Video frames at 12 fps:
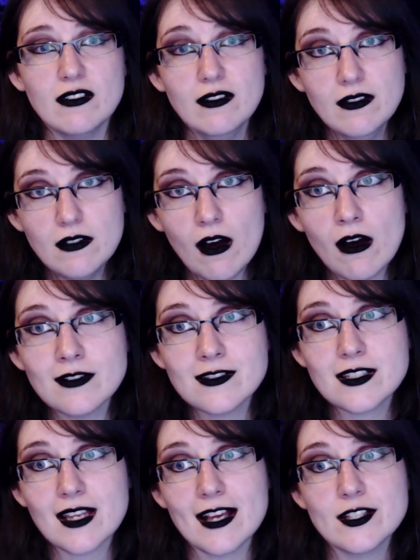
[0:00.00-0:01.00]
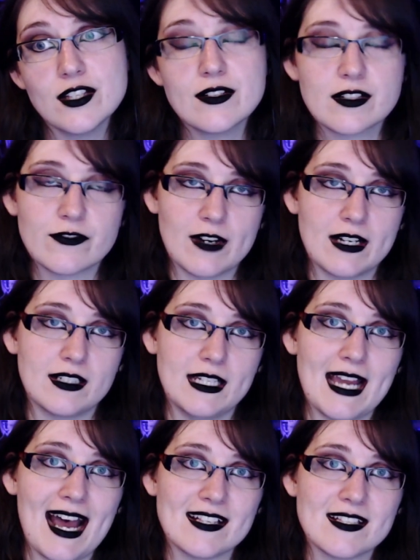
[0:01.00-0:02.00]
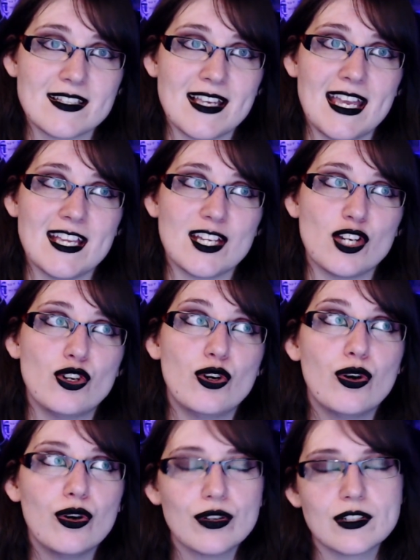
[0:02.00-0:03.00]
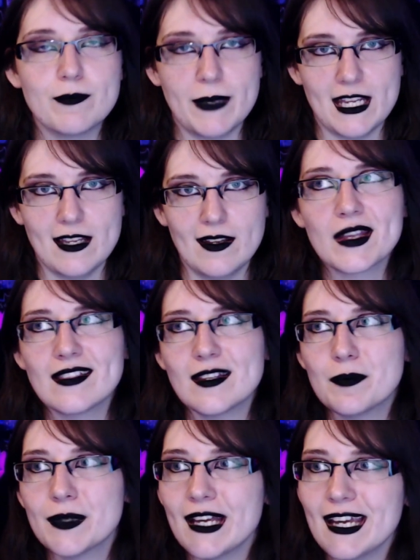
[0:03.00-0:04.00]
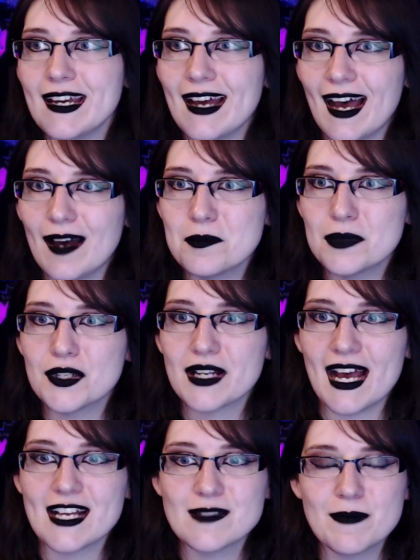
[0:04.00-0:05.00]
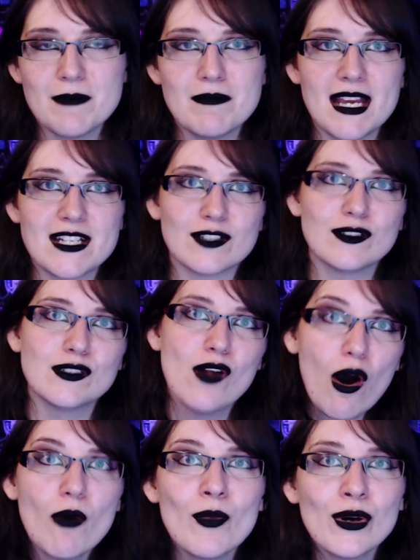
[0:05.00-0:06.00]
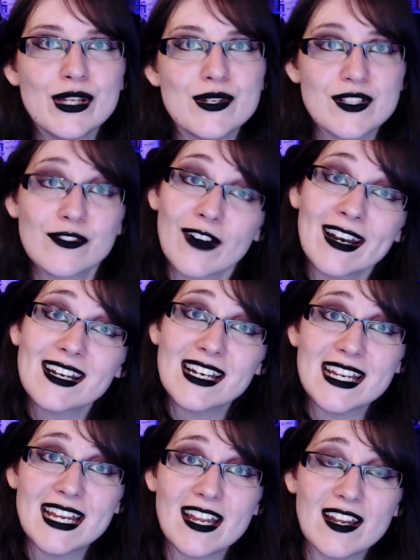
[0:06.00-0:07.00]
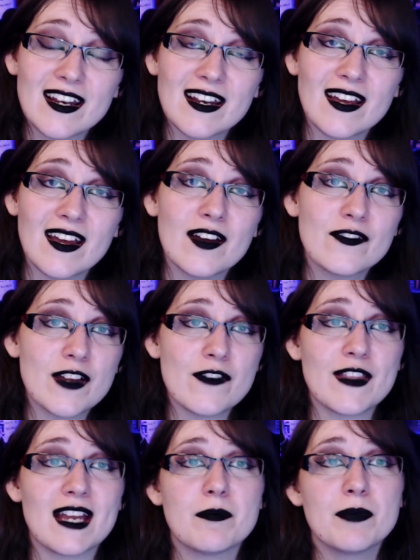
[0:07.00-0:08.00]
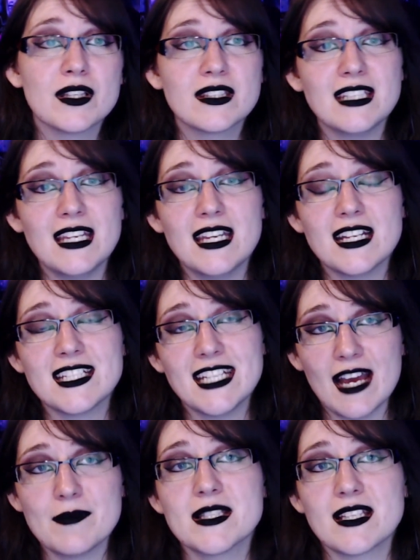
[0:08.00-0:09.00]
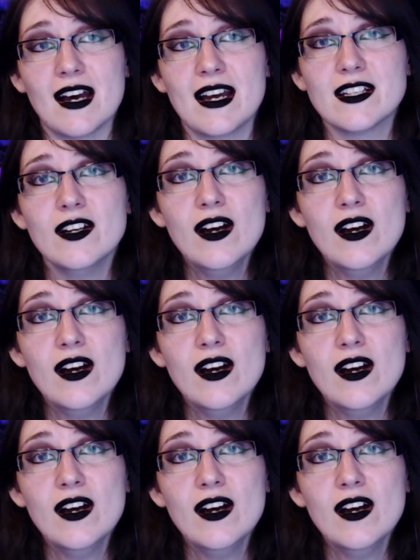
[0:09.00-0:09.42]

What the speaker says: not as user-friendly as it could be. The player handbook has been made a lot more user-friendly in 5th ed, but the DM's guide,